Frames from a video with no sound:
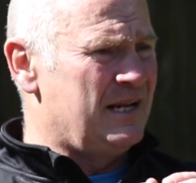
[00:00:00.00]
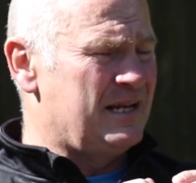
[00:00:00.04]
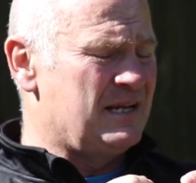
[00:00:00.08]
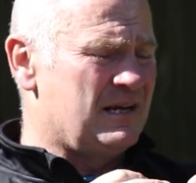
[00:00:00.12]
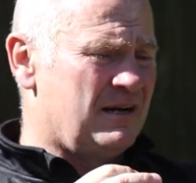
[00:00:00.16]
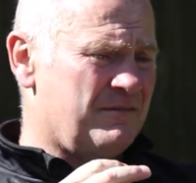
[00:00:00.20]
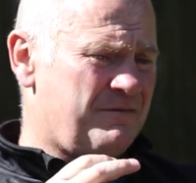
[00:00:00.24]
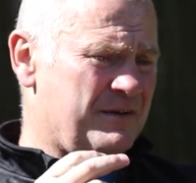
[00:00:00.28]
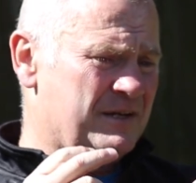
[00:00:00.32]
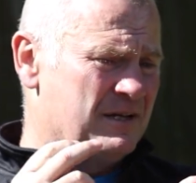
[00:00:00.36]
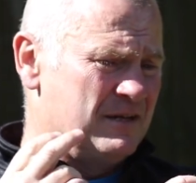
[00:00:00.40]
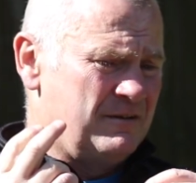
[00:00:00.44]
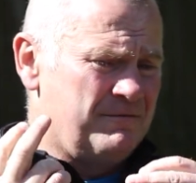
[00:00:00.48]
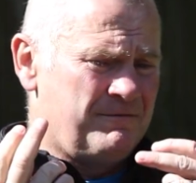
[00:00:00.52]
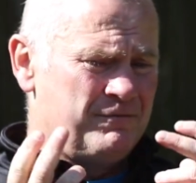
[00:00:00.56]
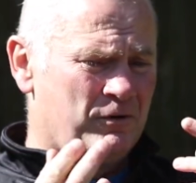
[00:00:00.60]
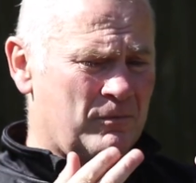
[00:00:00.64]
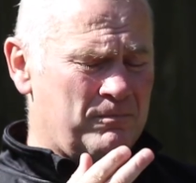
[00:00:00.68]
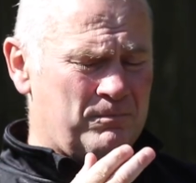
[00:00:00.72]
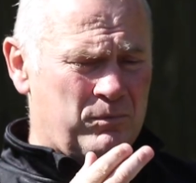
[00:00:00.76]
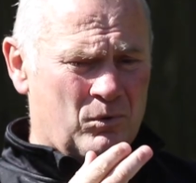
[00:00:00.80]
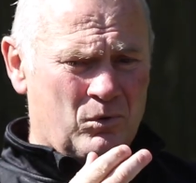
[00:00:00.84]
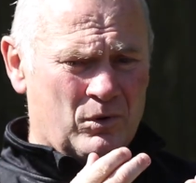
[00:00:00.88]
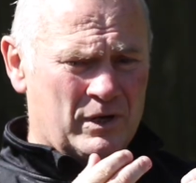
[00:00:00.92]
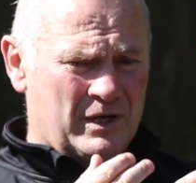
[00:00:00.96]
Like, I think in
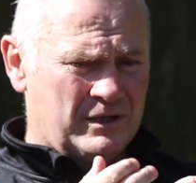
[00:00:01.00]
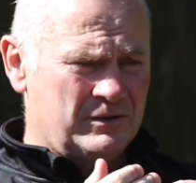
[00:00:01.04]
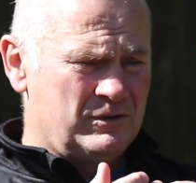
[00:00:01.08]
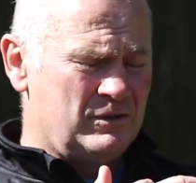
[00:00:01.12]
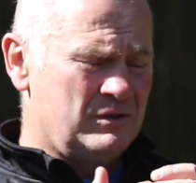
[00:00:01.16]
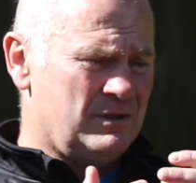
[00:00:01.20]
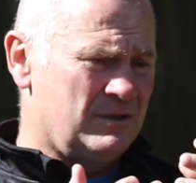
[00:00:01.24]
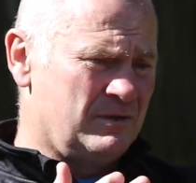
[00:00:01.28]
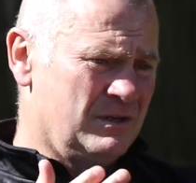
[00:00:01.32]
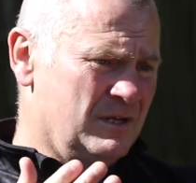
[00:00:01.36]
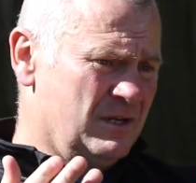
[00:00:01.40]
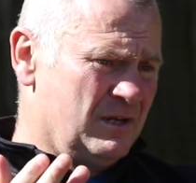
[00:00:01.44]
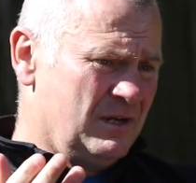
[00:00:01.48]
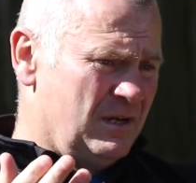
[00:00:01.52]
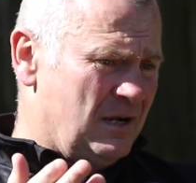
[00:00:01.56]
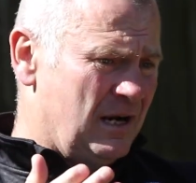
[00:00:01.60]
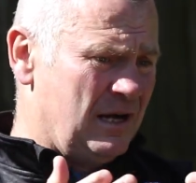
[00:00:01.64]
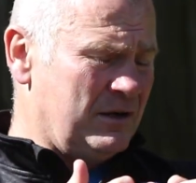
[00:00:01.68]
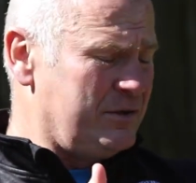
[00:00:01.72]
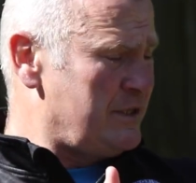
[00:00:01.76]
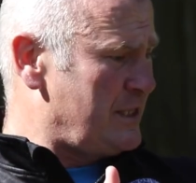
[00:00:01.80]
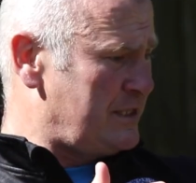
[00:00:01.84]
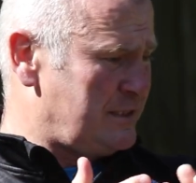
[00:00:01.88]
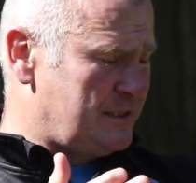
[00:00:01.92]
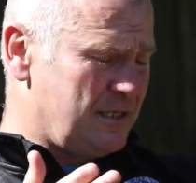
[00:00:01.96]
football, I know,
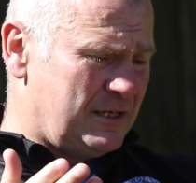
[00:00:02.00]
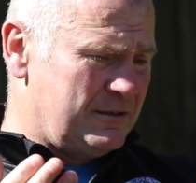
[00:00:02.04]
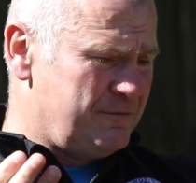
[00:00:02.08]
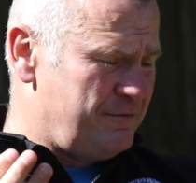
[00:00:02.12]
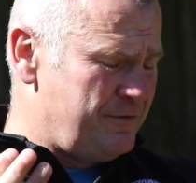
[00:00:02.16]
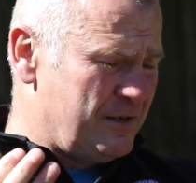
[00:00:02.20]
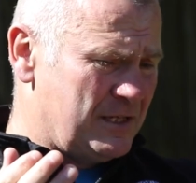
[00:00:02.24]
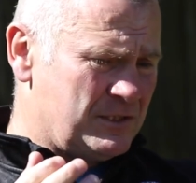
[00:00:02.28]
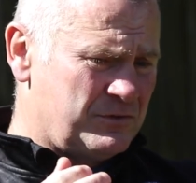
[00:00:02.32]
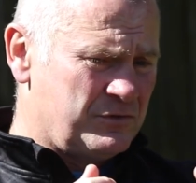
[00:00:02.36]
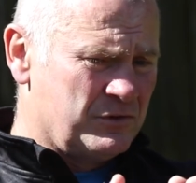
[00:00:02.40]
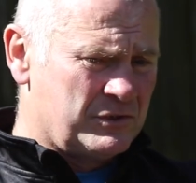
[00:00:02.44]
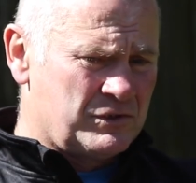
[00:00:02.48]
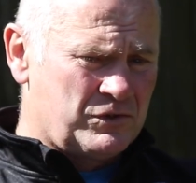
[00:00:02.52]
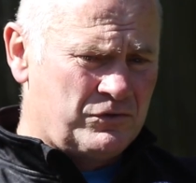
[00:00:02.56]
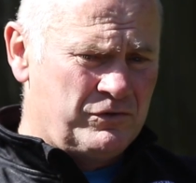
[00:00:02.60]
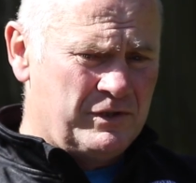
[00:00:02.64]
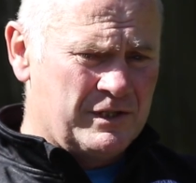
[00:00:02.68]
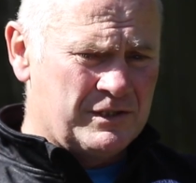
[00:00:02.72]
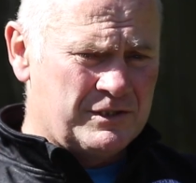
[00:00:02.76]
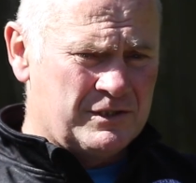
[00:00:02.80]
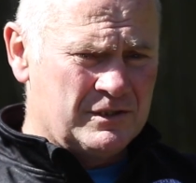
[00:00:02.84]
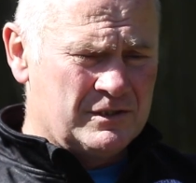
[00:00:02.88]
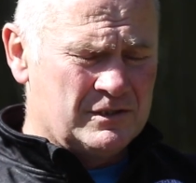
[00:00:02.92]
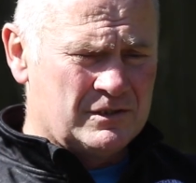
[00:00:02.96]
I understand fans'
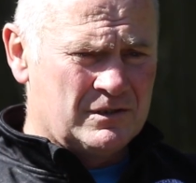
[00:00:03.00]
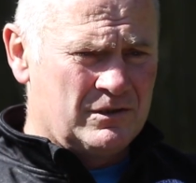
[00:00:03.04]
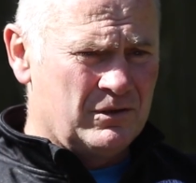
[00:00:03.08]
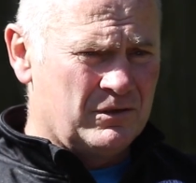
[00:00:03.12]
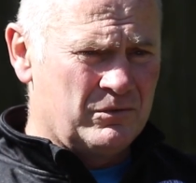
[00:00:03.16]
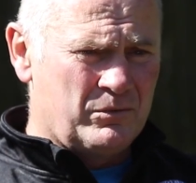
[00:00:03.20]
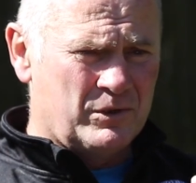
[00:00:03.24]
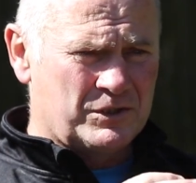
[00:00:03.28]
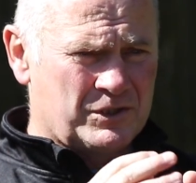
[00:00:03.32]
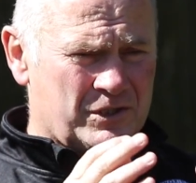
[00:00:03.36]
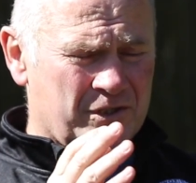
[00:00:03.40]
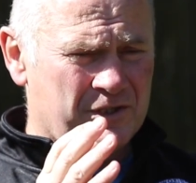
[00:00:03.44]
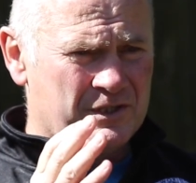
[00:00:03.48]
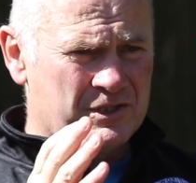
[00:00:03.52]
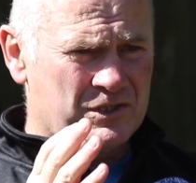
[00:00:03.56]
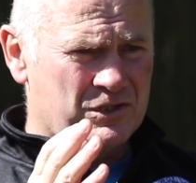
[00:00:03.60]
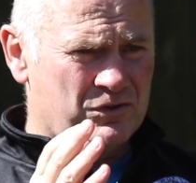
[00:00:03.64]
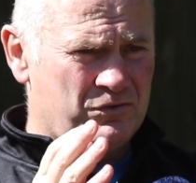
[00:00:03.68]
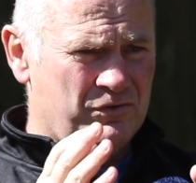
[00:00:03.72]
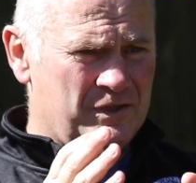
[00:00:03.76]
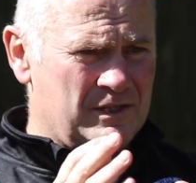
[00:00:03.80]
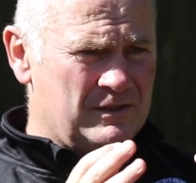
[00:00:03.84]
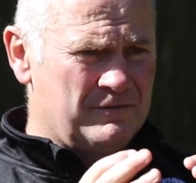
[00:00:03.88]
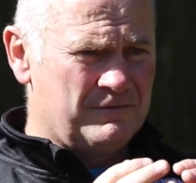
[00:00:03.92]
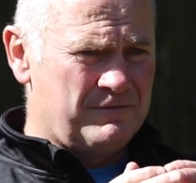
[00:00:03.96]
frustrations, not watching on the
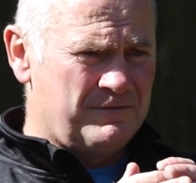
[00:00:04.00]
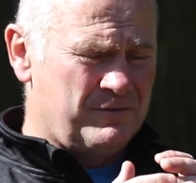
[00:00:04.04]
screen.